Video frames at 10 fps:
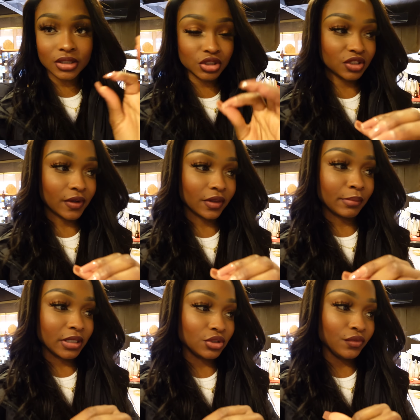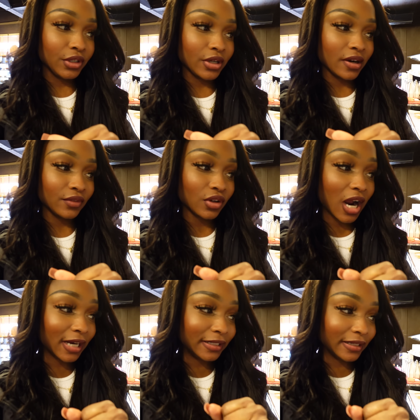I just found the best souvenir ever.
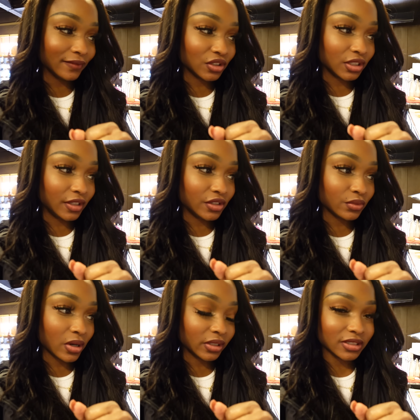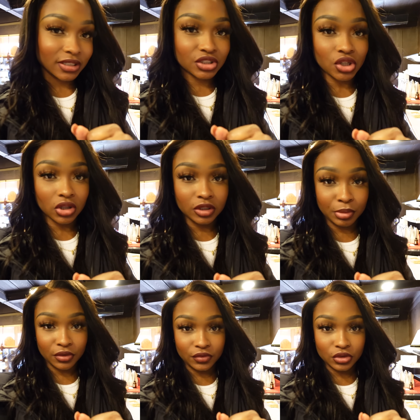I never see these around. It's like solid
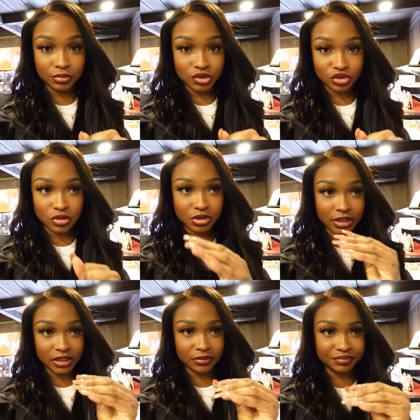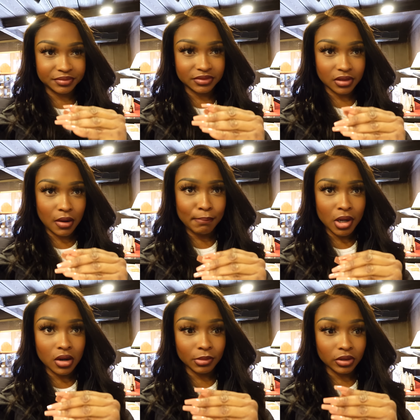perfume, so it's almost like a, a
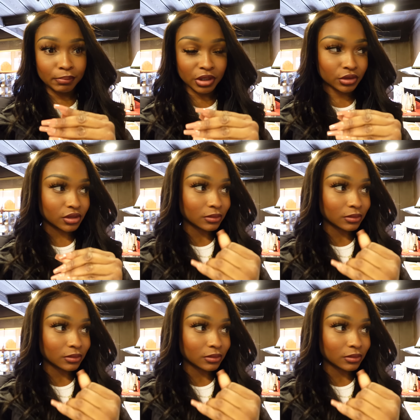bomb or a butter or